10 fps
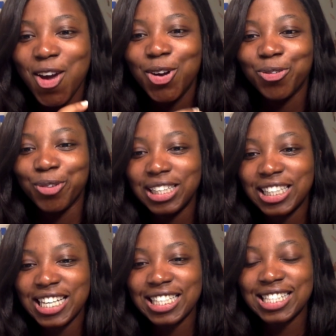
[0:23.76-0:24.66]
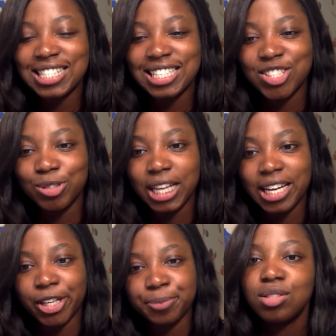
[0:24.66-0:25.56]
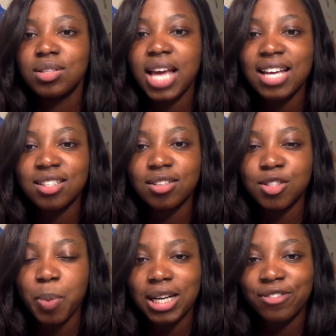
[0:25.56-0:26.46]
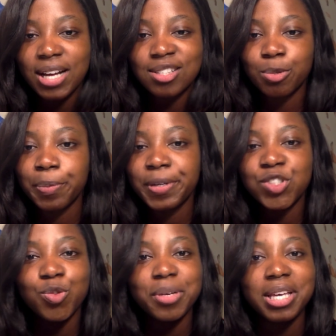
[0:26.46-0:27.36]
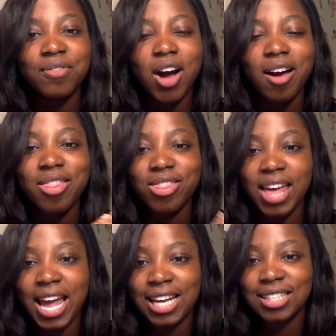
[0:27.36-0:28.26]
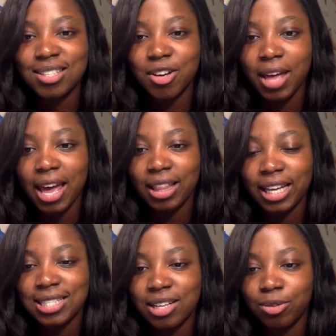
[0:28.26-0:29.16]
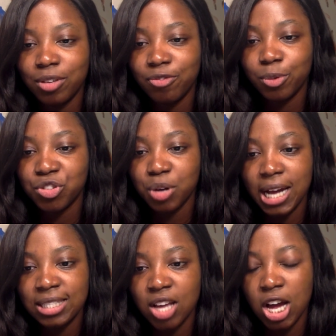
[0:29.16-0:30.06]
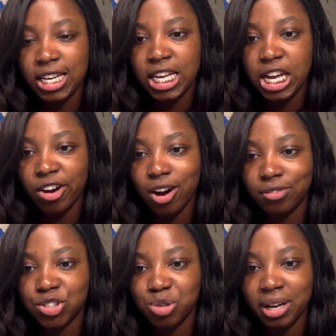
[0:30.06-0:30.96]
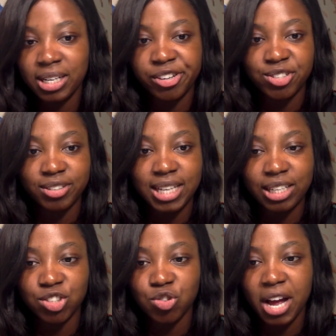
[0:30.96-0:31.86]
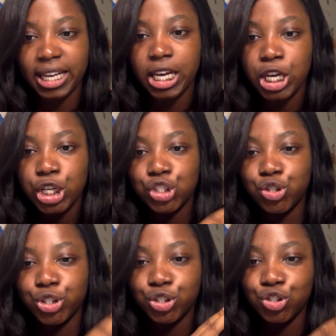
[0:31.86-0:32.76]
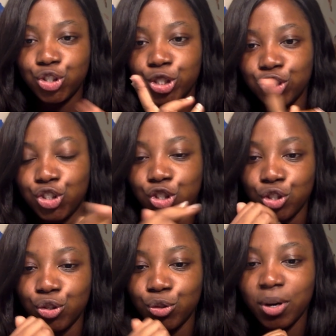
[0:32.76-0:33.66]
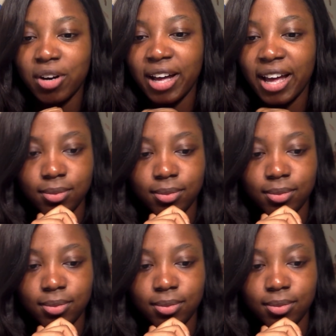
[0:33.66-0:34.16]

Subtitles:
Really and See You Later. So yeah, it's on Spotify. So what we do, we give our thanks, okay? Like I said, only four tracks on here. Our first track on here is our title track, Do-do-do-do-do, okay?